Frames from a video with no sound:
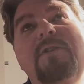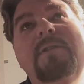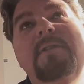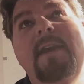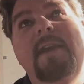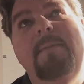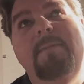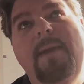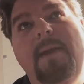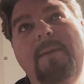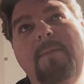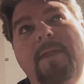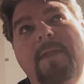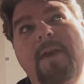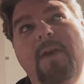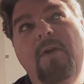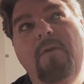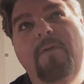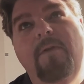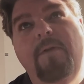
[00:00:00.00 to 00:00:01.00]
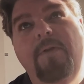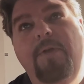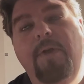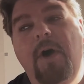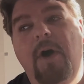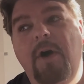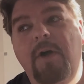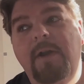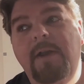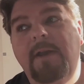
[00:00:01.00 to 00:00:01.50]
think maybe they
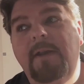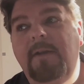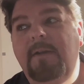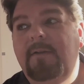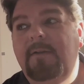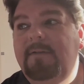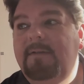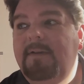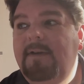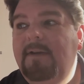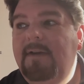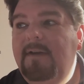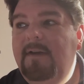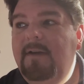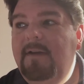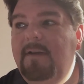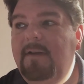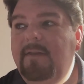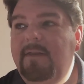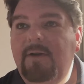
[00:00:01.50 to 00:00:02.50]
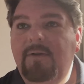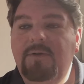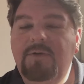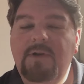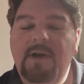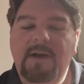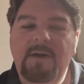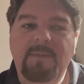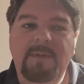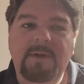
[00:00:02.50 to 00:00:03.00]
overthought it. They were
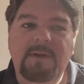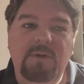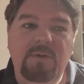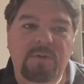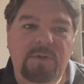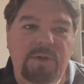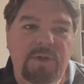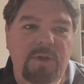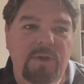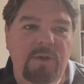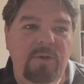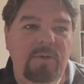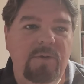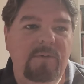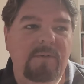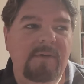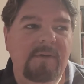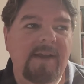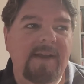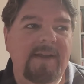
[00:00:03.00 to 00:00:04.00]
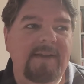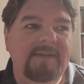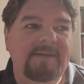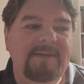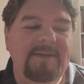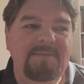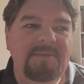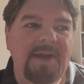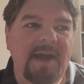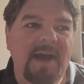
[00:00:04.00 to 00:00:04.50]
trying to be too cute. And
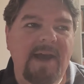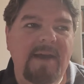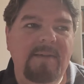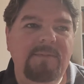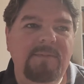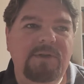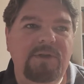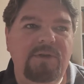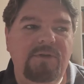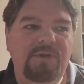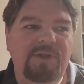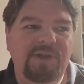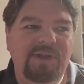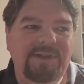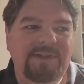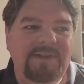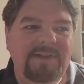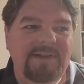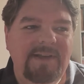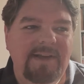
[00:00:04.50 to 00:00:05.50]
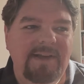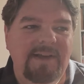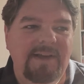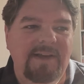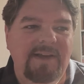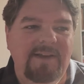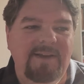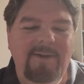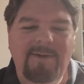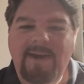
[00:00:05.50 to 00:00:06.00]
sometimes you
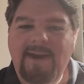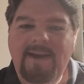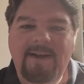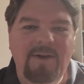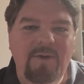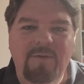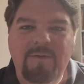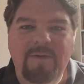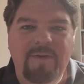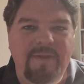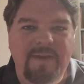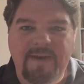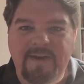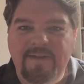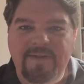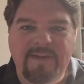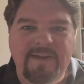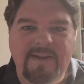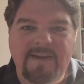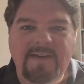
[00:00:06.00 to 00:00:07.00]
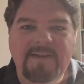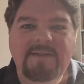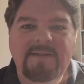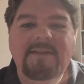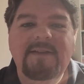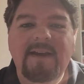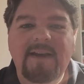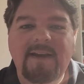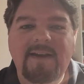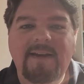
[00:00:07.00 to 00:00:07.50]
can't overthink
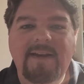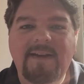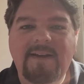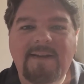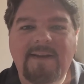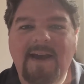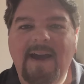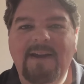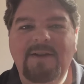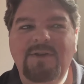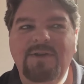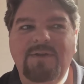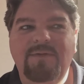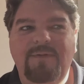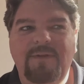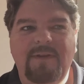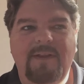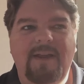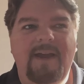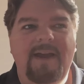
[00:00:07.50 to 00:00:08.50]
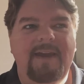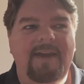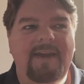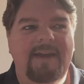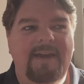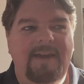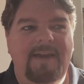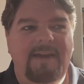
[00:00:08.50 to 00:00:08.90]
things. And I just feel like